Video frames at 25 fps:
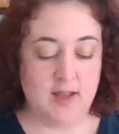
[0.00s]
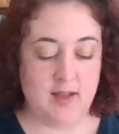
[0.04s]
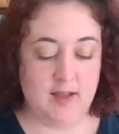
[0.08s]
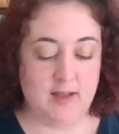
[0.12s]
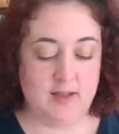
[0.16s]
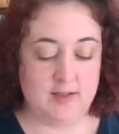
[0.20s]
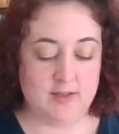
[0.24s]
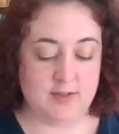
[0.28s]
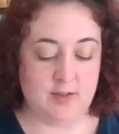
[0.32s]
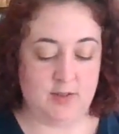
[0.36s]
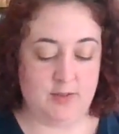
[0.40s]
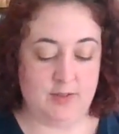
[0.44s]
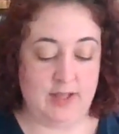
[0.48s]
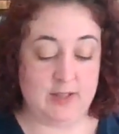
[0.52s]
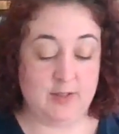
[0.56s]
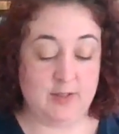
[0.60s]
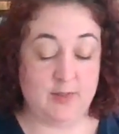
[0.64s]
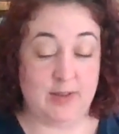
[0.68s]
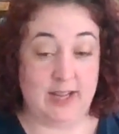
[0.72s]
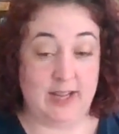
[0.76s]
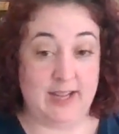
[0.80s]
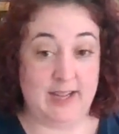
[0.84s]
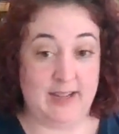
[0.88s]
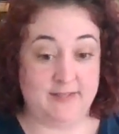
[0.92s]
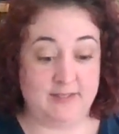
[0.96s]
So that's
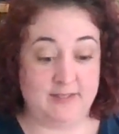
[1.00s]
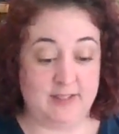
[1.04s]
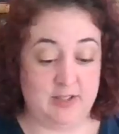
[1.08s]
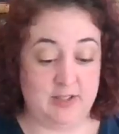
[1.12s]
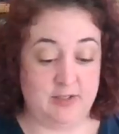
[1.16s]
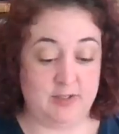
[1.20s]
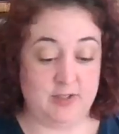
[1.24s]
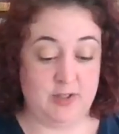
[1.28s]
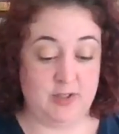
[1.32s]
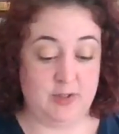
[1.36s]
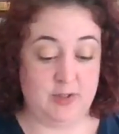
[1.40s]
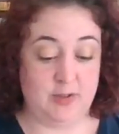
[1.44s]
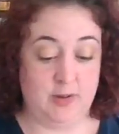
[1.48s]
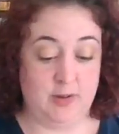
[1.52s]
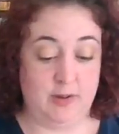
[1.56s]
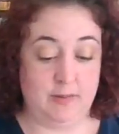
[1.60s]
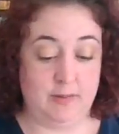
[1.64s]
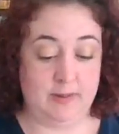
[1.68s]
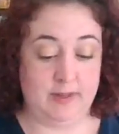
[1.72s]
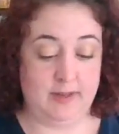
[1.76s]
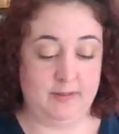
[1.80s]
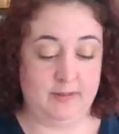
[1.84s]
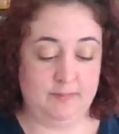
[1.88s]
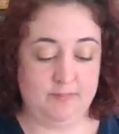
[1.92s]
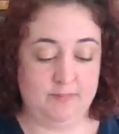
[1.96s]
what I have to do too. I'm
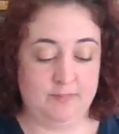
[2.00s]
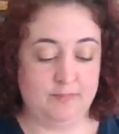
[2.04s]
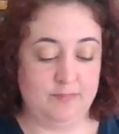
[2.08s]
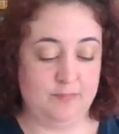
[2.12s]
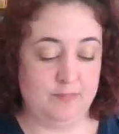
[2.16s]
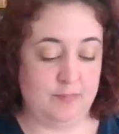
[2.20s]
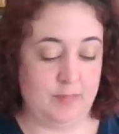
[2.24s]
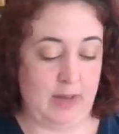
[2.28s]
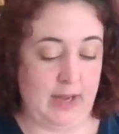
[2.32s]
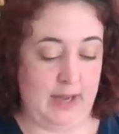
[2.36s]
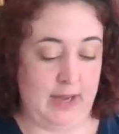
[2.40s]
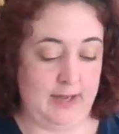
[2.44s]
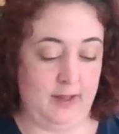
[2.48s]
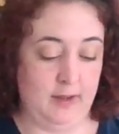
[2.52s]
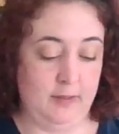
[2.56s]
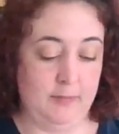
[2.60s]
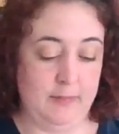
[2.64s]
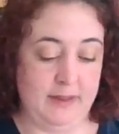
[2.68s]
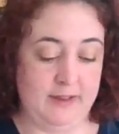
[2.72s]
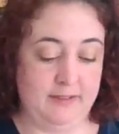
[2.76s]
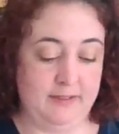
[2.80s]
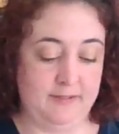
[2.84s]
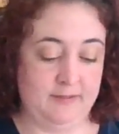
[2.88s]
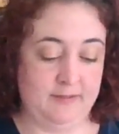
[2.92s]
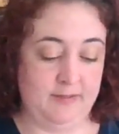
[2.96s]
going to pile
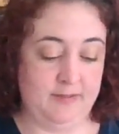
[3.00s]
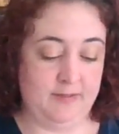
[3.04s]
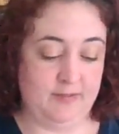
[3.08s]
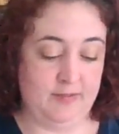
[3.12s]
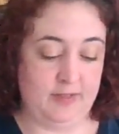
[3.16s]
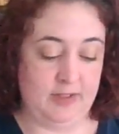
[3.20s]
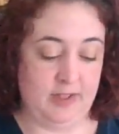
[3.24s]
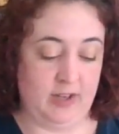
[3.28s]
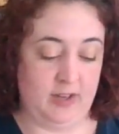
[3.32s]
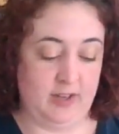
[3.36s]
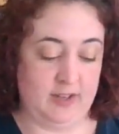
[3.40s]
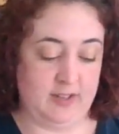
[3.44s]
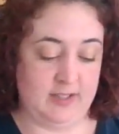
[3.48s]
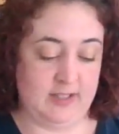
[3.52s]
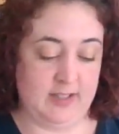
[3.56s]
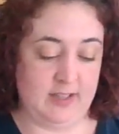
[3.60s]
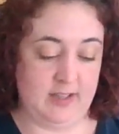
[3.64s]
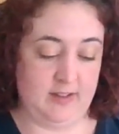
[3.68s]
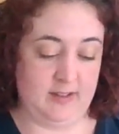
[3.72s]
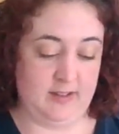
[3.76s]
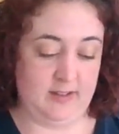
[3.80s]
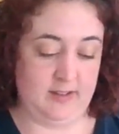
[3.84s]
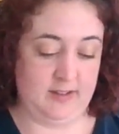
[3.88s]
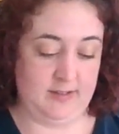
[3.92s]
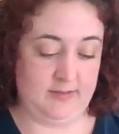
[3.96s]
my yarn
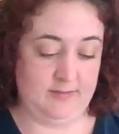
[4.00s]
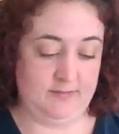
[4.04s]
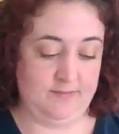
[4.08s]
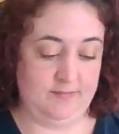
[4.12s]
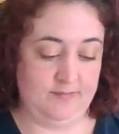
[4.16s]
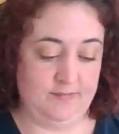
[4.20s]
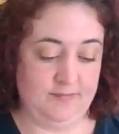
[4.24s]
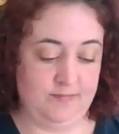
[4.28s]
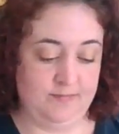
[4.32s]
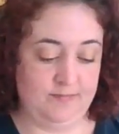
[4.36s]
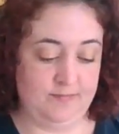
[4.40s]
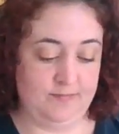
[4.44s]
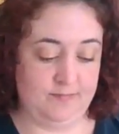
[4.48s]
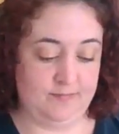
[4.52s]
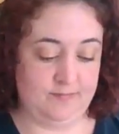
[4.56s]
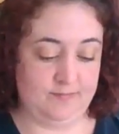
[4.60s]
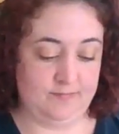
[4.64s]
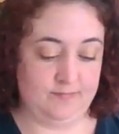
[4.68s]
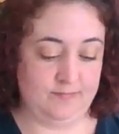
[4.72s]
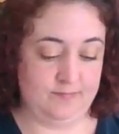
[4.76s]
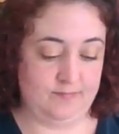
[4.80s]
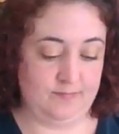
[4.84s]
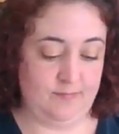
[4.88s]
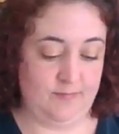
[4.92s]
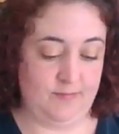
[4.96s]
together and
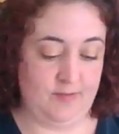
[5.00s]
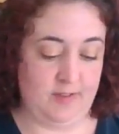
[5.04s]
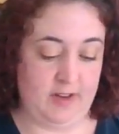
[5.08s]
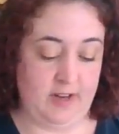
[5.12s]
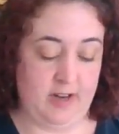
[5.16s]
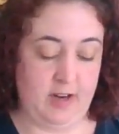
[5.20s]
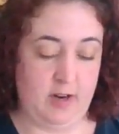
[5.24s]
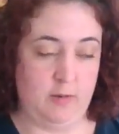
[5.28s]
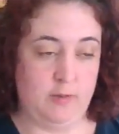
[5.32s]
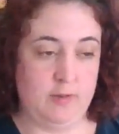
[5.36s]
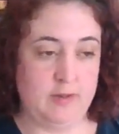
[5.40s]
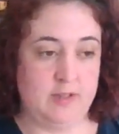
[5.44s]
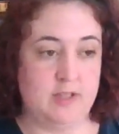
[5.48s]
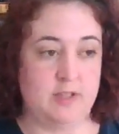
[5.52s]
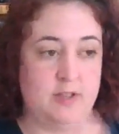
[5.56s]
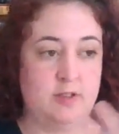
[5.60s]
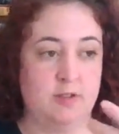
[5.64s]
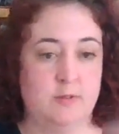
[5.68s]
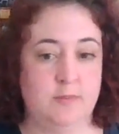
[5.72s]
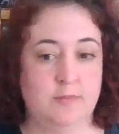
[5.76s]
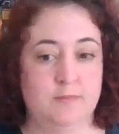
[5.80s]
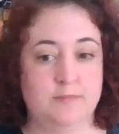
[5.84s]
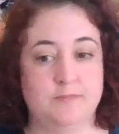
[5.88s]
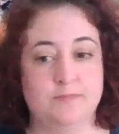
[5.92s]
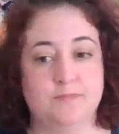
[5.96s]
figure out what to
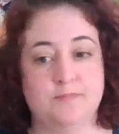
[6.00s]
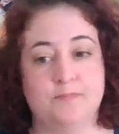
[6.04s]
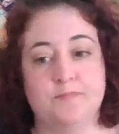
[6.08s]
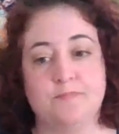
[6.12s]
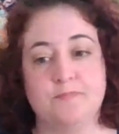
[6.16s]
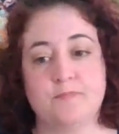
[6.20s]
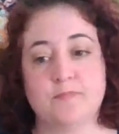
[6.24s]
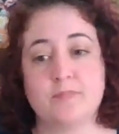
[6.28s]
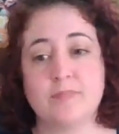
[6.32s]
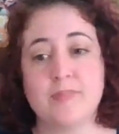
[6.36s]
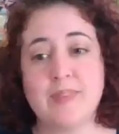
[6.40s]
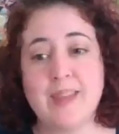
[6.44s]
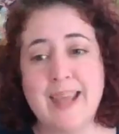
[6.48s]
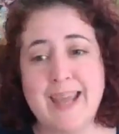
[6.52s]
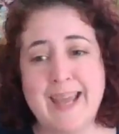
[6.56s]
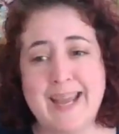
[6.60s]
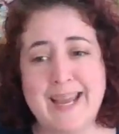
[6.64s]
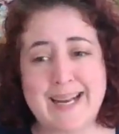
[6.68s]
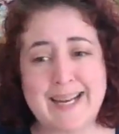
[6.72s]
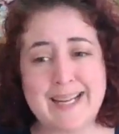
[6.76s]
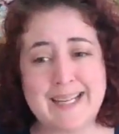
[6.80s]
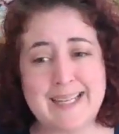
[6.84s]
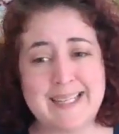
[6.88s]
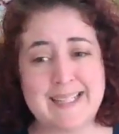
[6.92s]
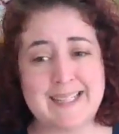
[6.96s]
do.
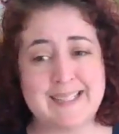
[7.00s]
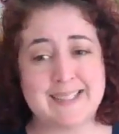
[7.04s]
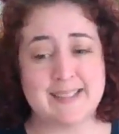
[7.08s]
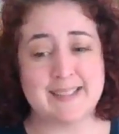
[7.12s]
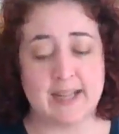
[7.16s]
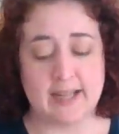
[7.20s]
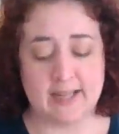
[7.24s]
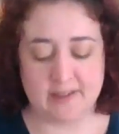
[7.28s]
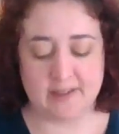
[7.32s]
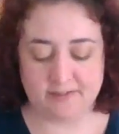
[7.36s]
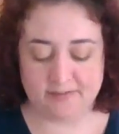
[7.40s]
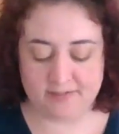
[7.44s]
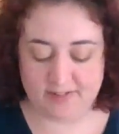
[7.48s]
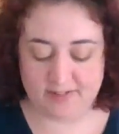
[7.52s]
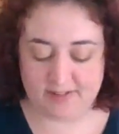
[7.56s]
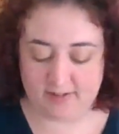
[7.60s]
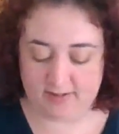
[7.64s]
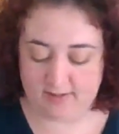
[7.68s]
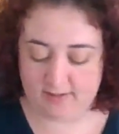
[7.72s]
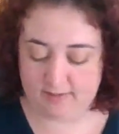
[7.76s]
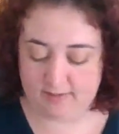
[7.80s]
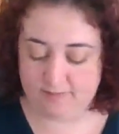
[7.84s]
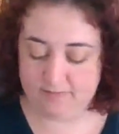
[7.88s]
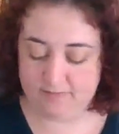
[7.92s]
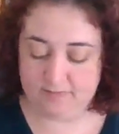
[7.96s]
And I need to sign up for
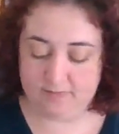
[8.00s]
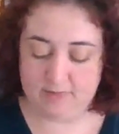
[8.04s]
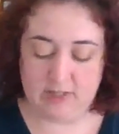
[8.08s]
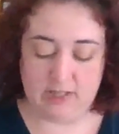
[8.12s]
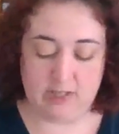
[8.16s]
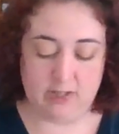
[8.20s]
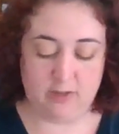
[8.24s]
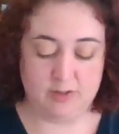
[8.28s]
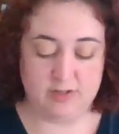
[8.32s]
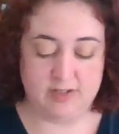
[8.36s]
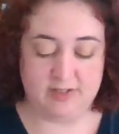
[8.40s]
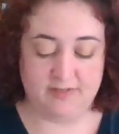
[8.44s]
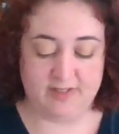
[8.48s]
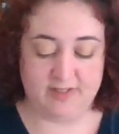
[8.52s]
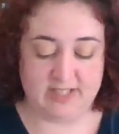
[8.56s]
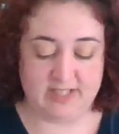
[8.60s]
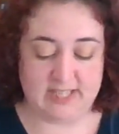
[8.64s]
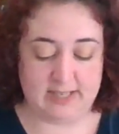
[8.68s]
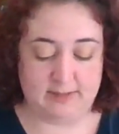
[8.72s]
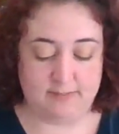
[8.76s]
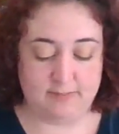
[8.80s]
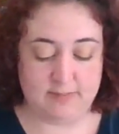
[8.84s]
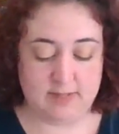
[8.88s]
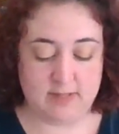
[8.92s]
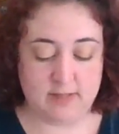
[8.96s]
the, different
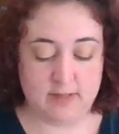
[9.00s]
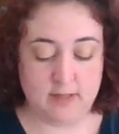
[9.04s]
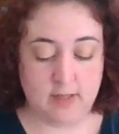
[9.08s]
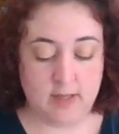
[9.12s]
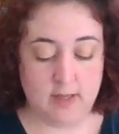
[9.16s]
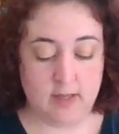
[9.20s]
teams.